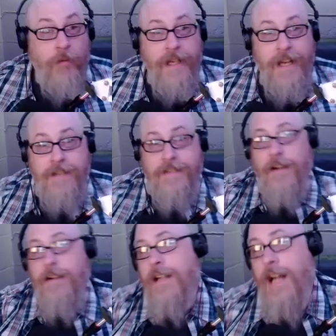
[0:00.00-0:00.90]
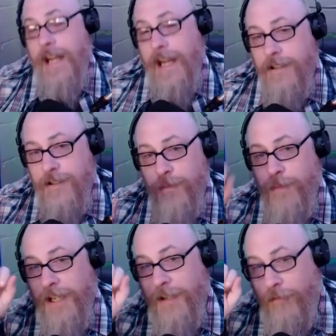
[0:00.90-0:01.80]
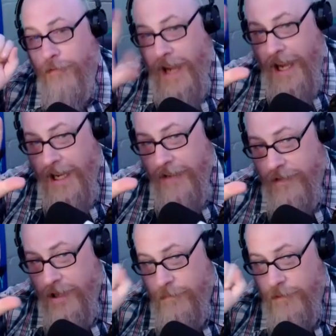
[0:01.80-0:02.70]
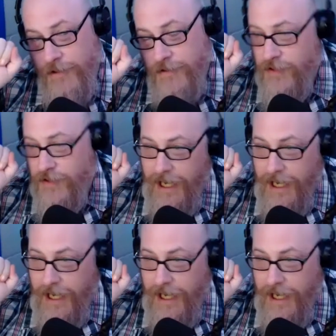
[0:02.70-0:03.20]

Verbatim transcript: we got started, I had you pick five numbers,